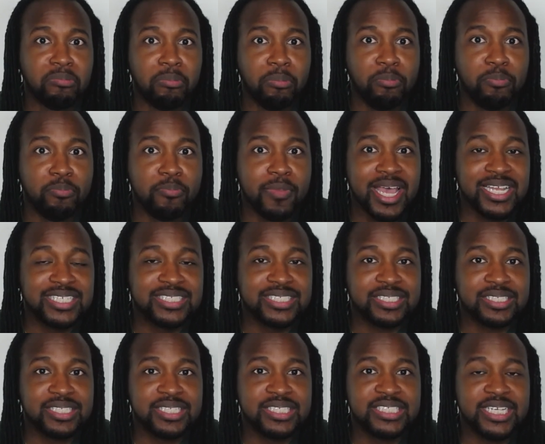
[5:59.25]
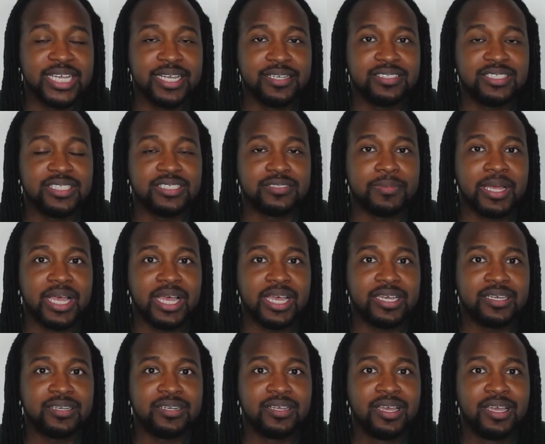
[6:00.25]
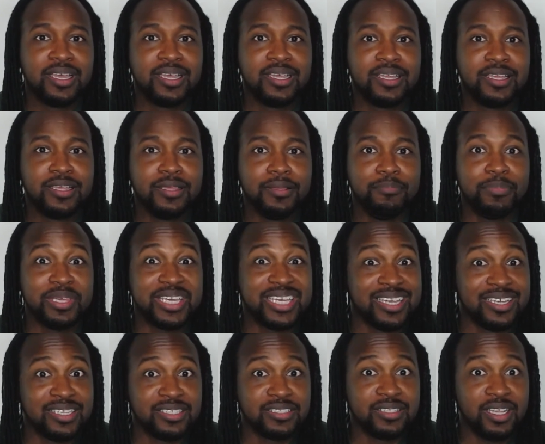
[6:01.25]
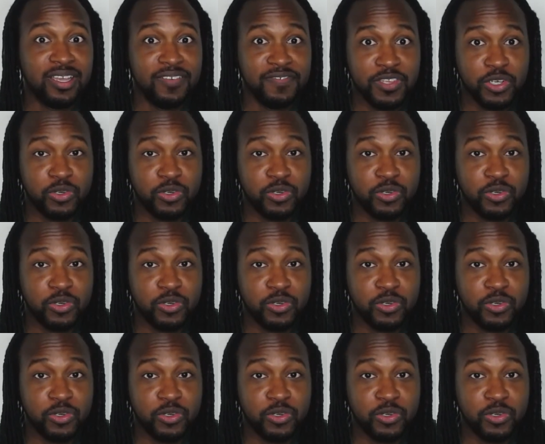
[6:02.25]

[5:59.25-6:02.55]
magically change his mind because of the